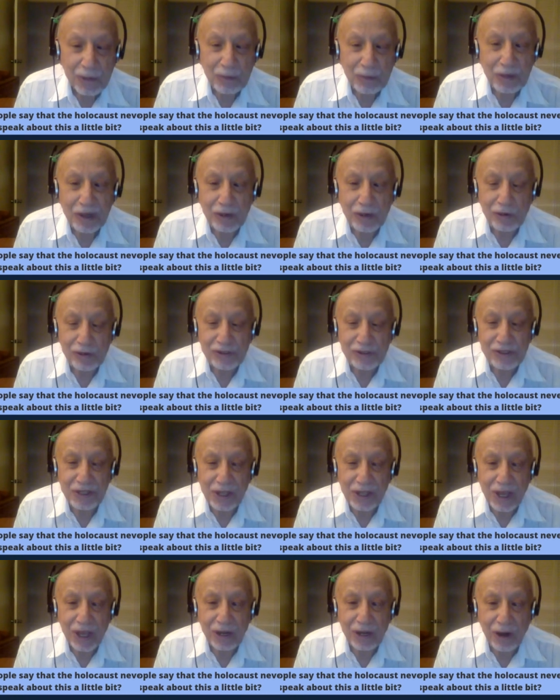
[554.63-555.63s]
because
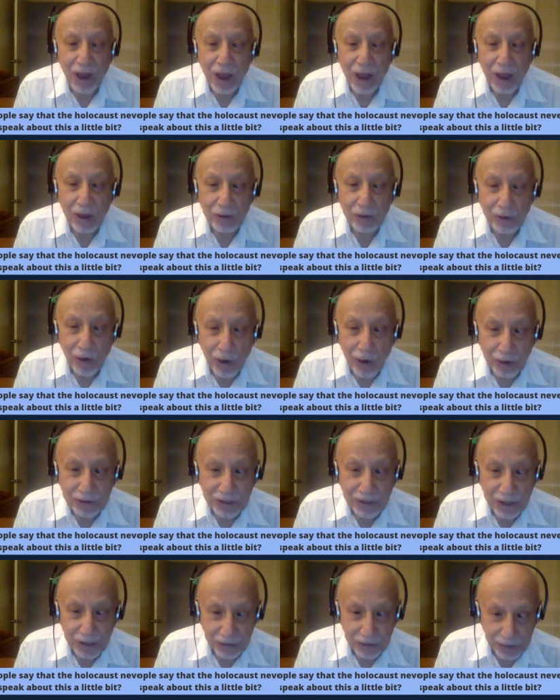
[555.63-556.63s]
there are
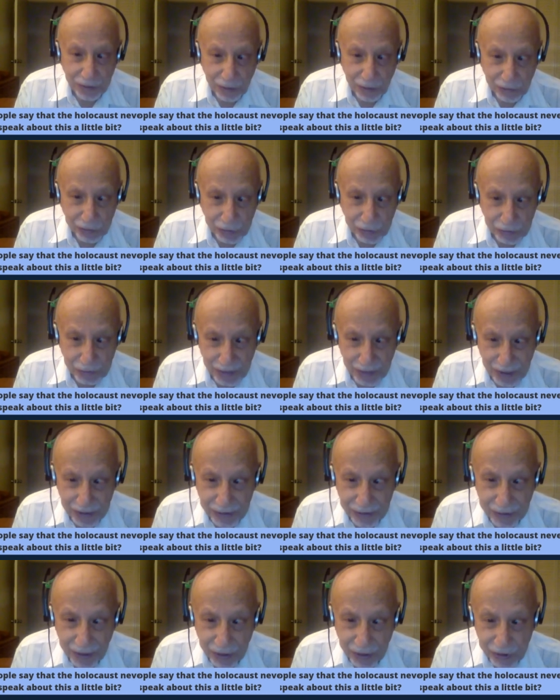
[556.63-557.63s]
other
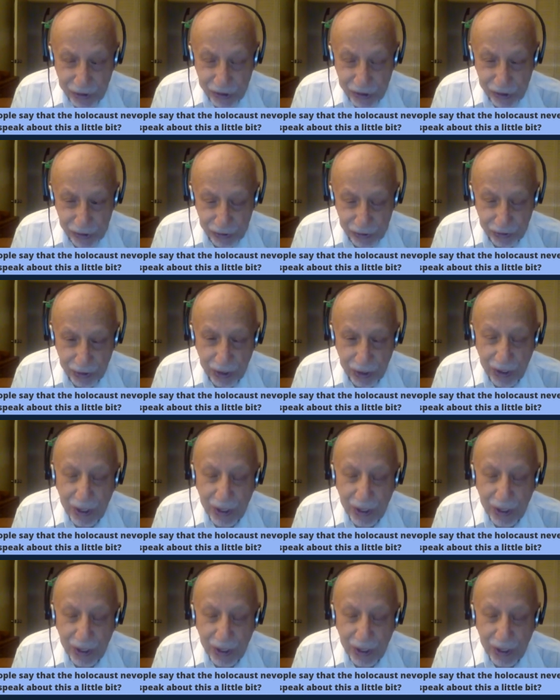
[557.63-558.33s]
documentation.